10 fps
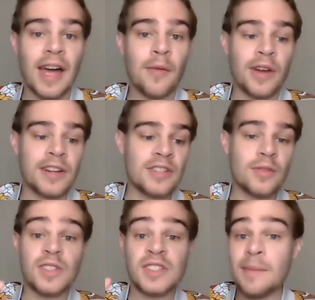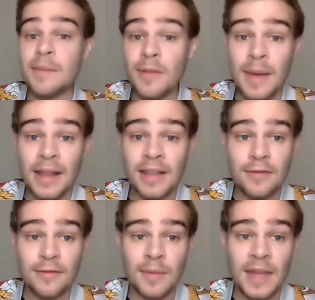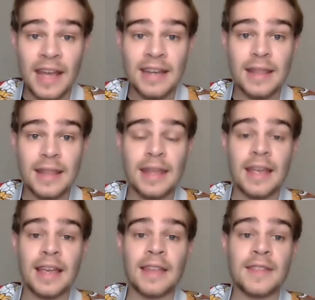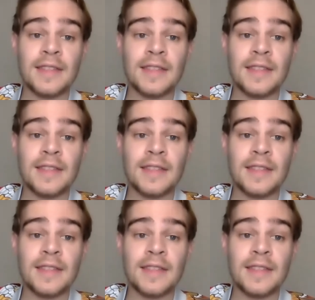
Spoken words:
I wanted to use some of the melody from that ending thing, and that the